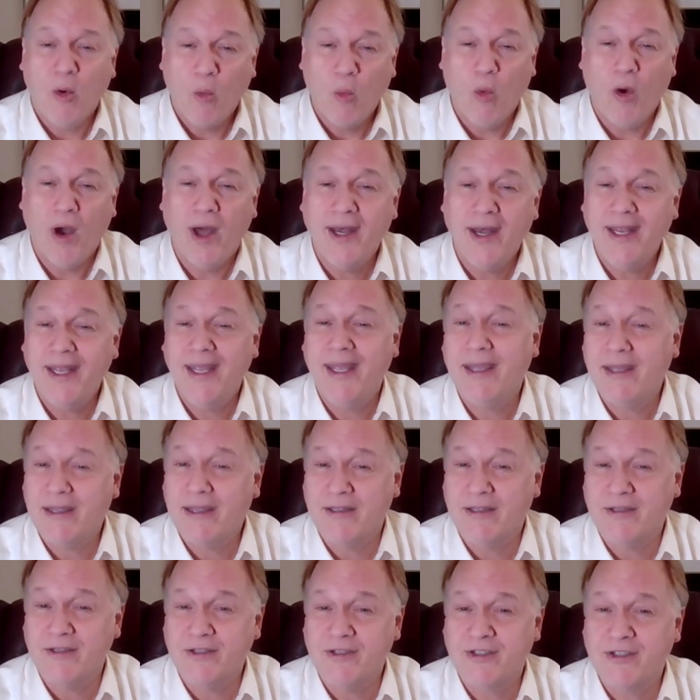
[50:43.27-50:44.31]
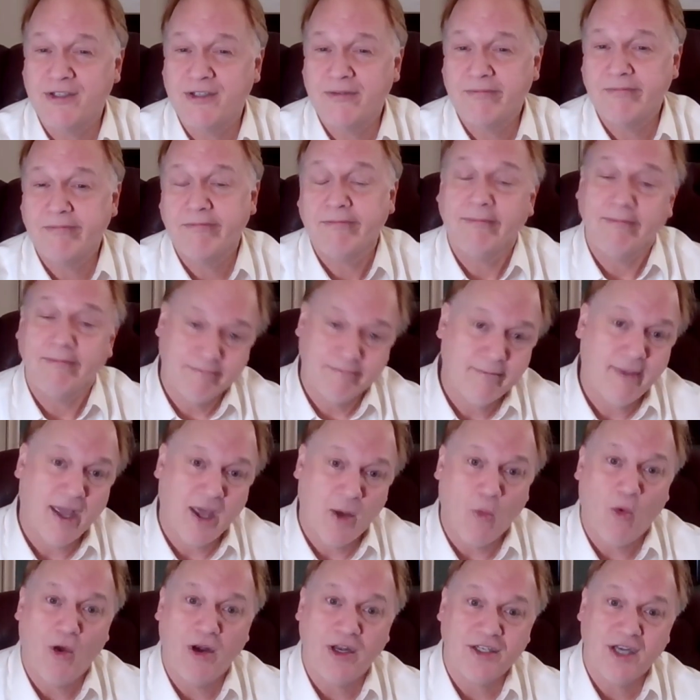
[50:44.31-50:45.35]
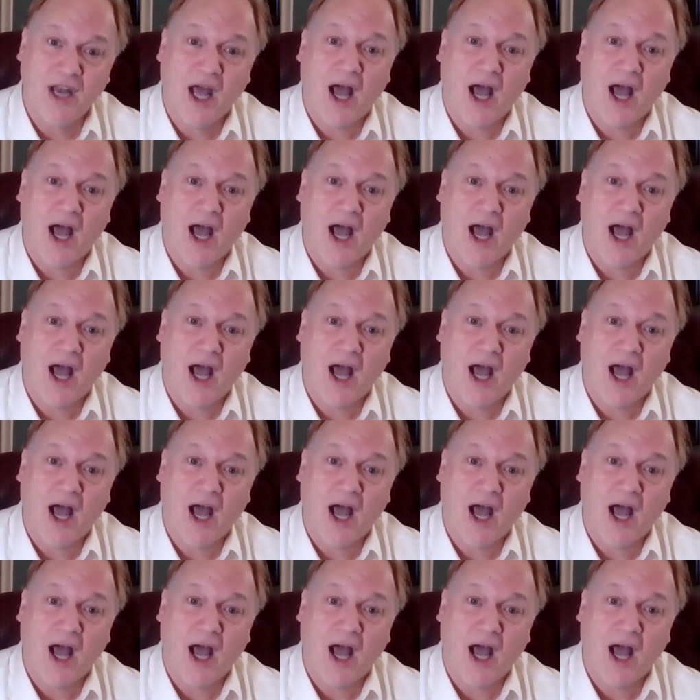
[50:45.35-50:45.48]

what is and what is